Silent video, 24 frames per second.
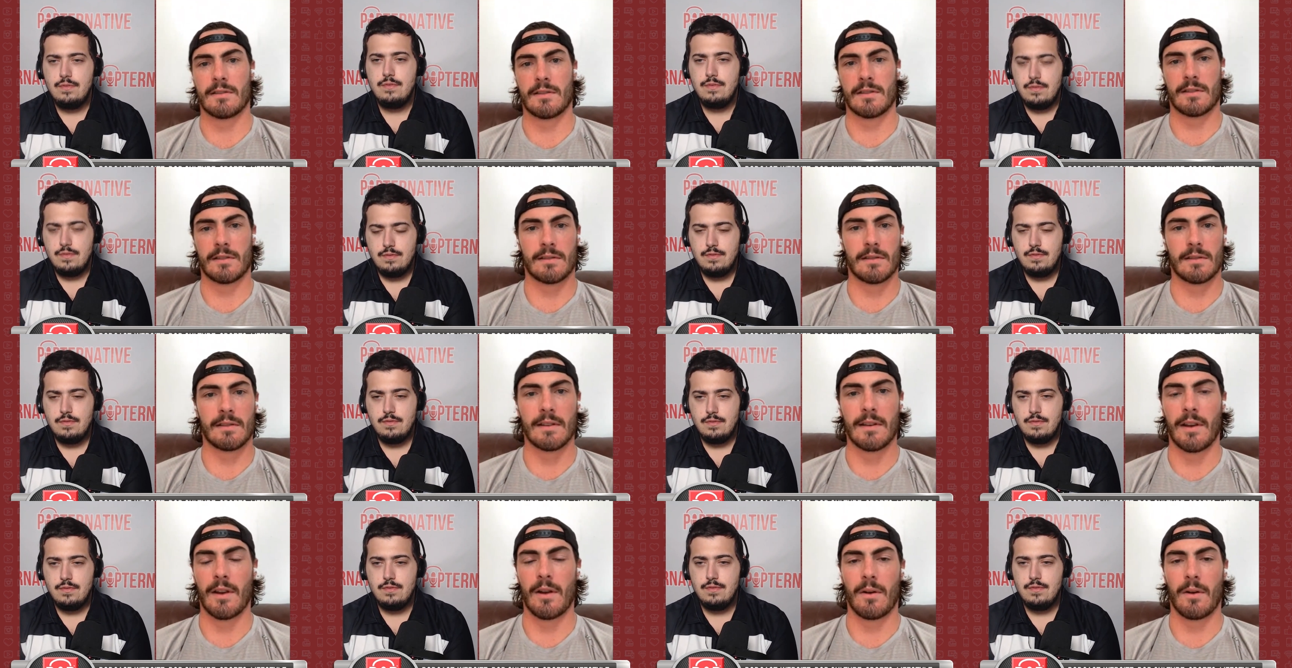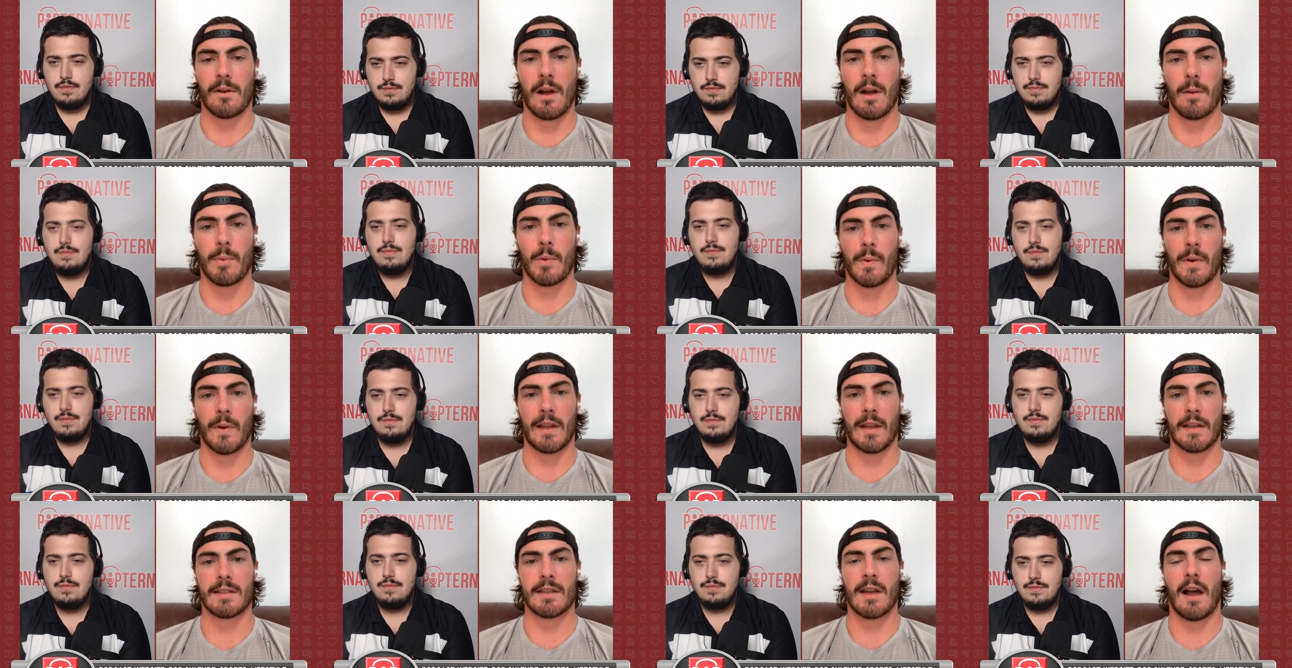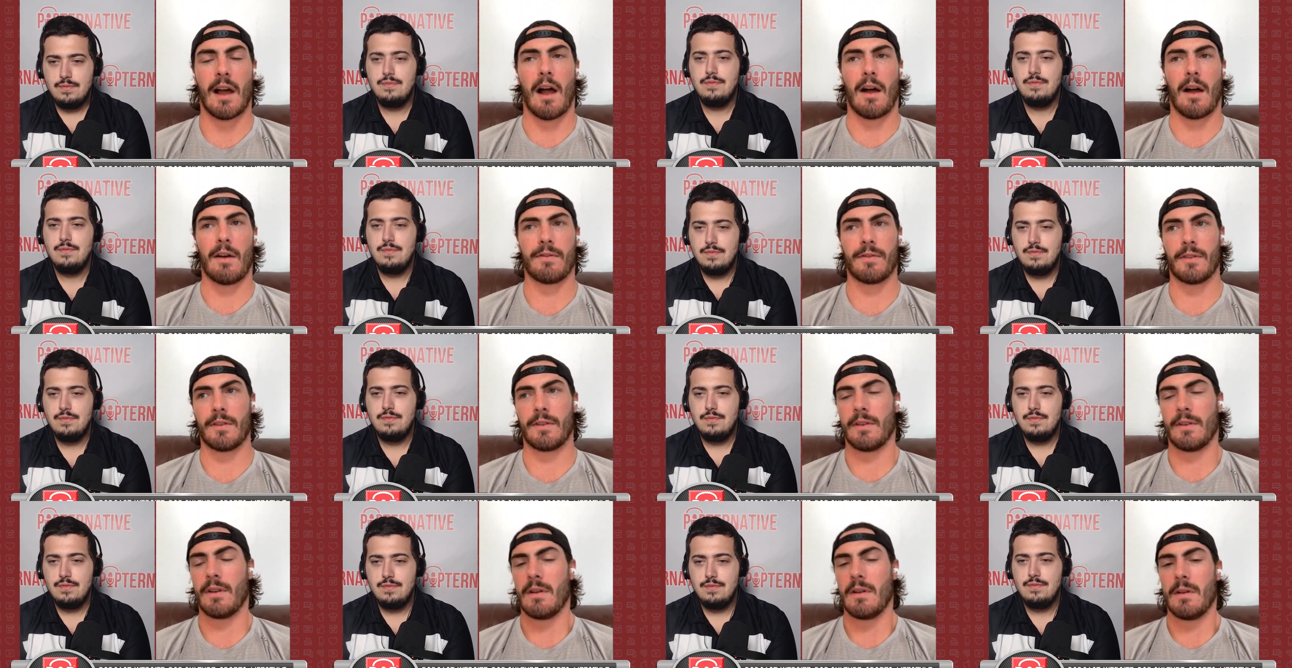Speaker 1: It's, you know, a couple weeks off,
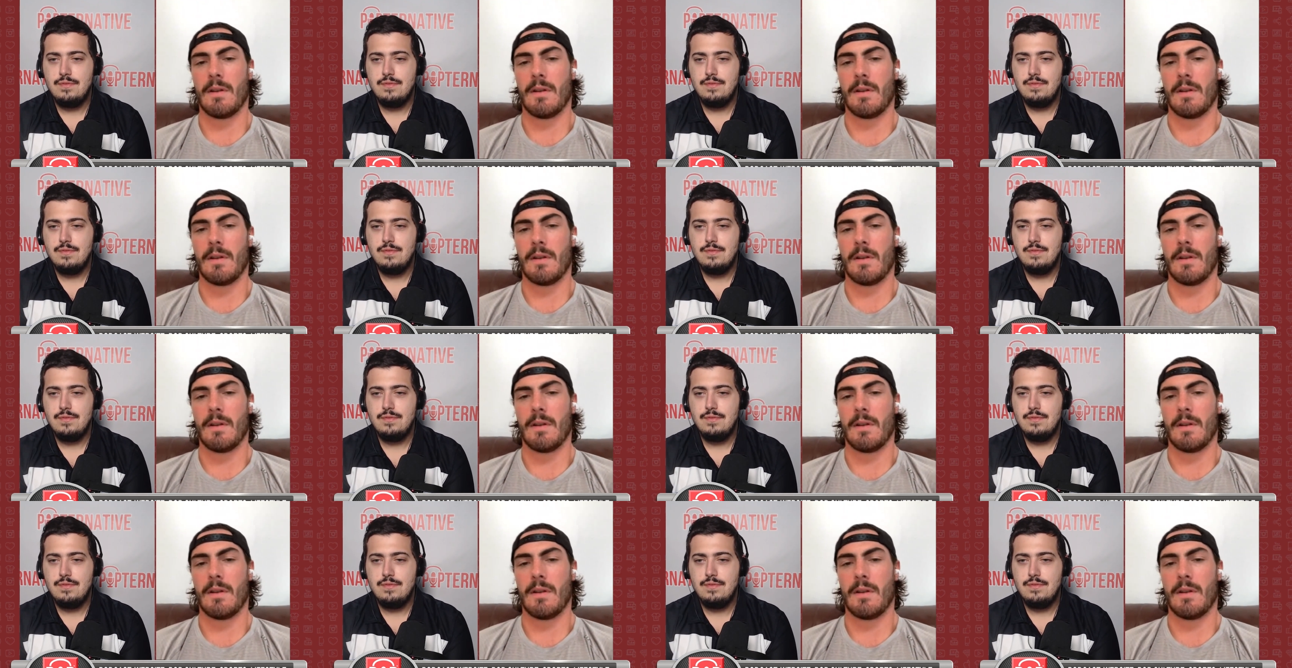and